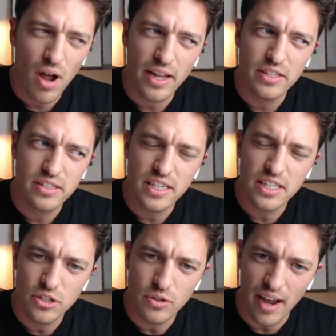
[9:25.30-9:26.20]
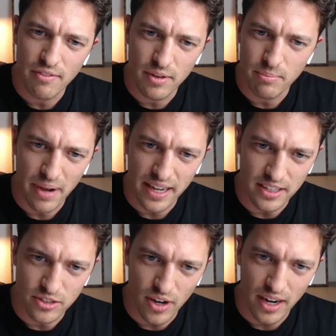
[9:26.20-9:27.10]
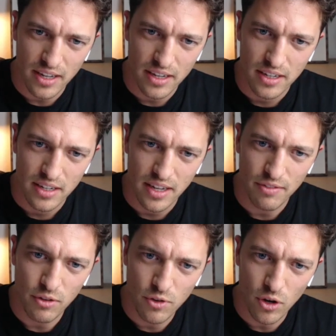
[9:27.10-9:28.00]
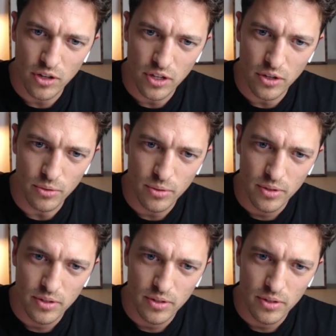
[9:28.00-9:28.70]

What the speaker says: Why did you have a backing track if you've got you?